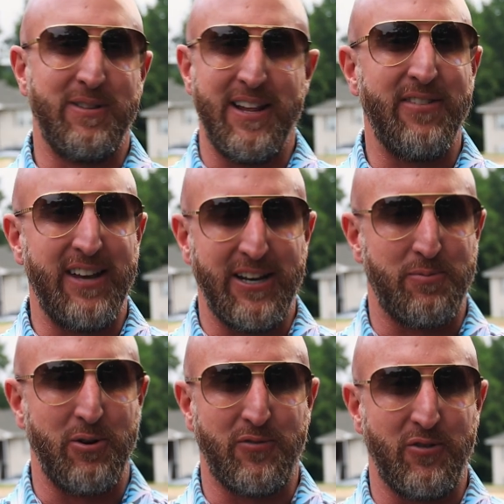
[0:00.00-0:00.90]
living
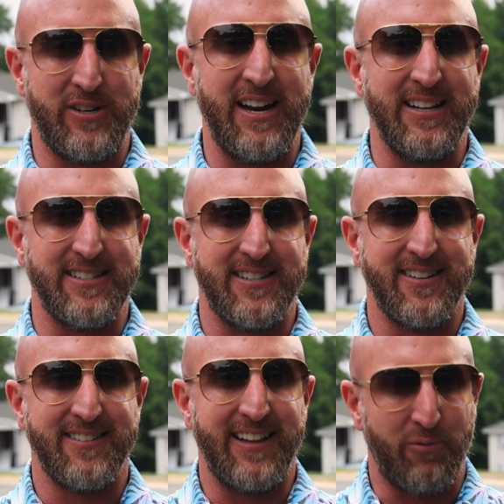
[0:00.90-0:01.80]
experience for tenants,
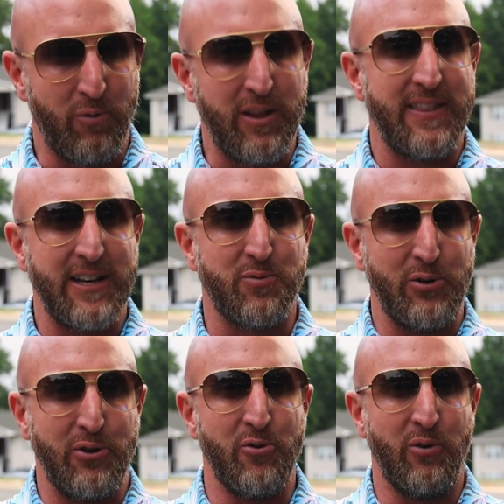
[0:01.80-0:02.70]
like really that's what
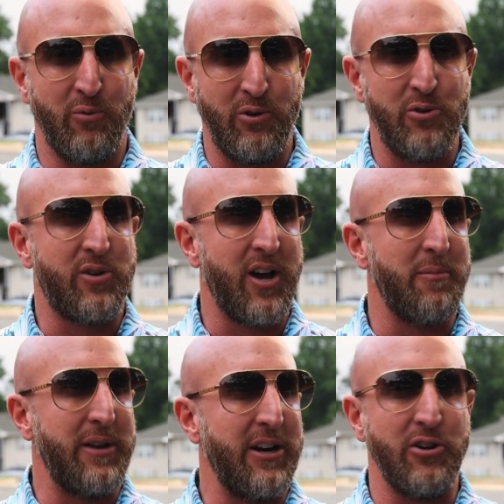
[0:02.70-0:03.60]
you're doing. When you
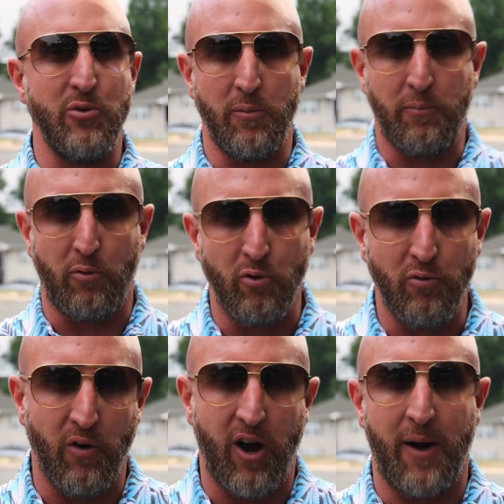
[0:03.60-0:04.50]
come in and you
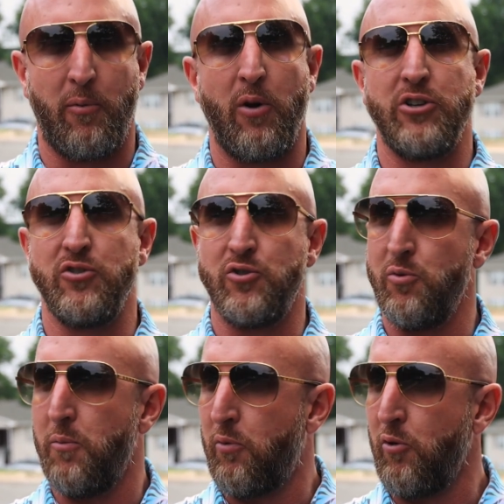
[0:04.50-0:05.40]
improve operations,
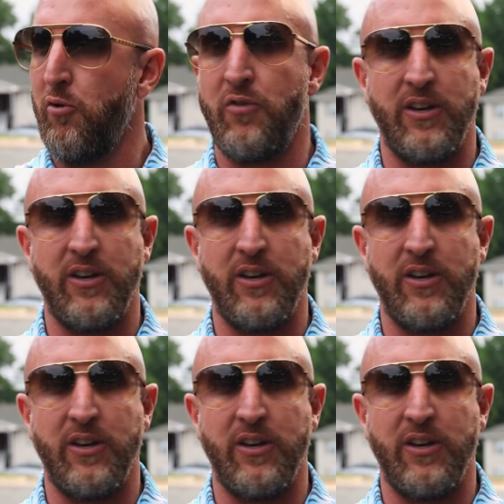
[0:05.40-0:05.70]
you improve